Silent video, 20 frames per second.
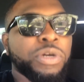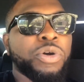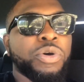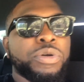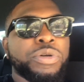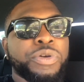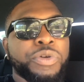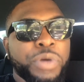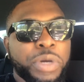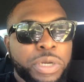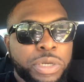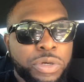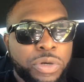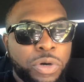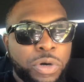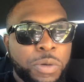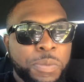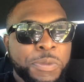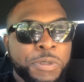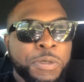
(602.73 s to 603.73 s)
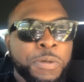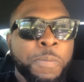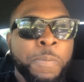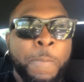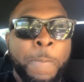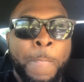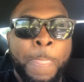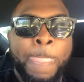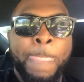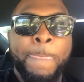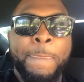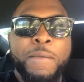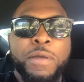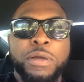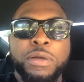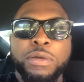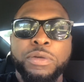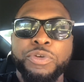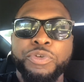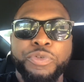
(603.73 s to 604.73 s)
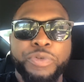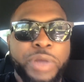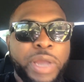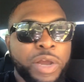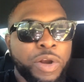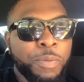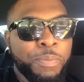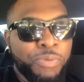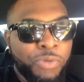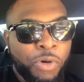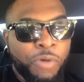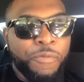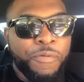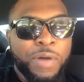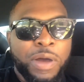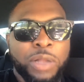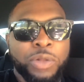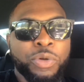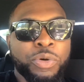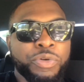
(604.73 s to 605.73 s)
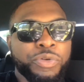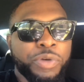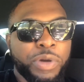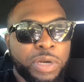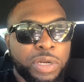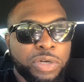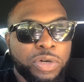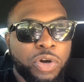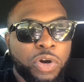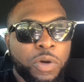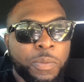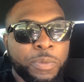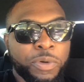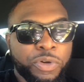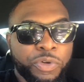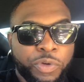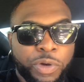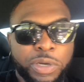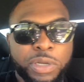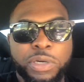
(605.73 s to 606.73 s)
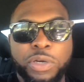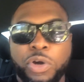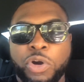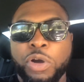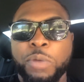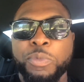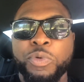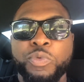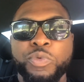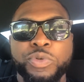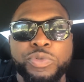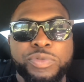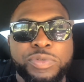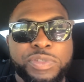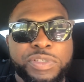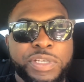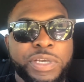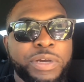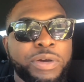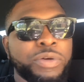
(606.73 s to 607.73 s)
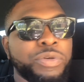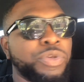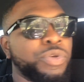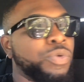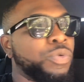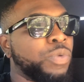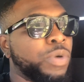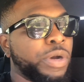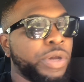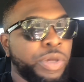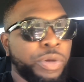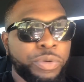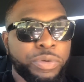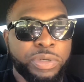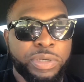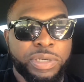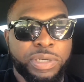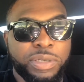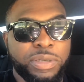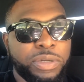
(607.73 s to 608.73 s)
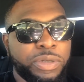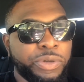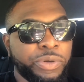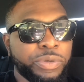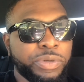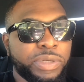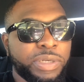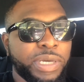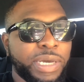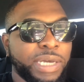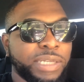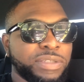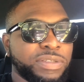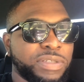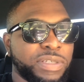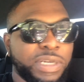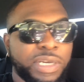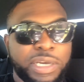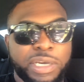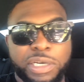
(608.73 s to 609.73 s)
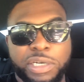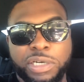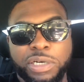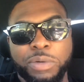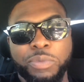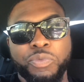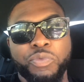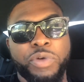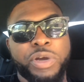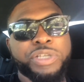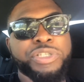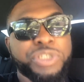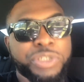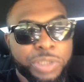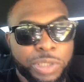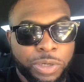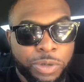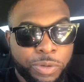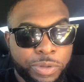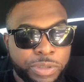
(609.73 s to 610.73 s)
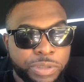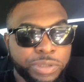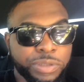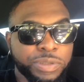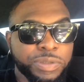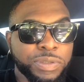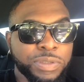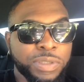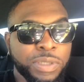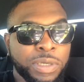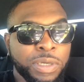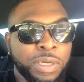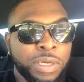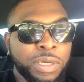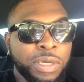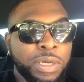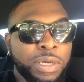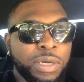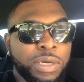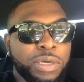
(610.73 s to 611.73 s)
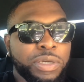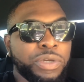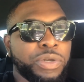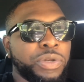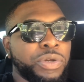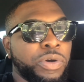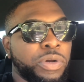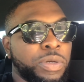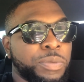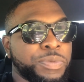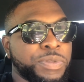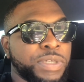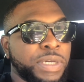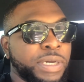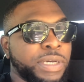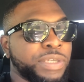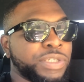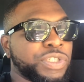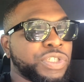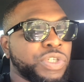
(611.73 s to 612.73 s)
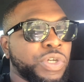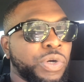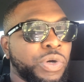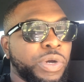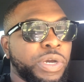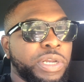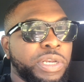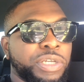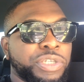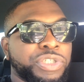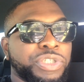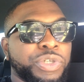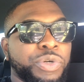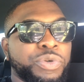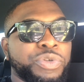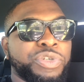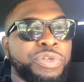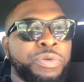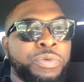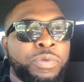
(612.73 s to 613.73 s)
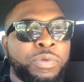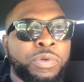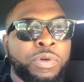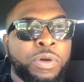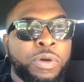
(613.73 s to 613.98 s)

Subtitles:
Go to Credit Karma. Create a profile on Credit Karma. Credit Karma will tell you what your debt to income ratio is. You know what I'm saying? So, and it shows you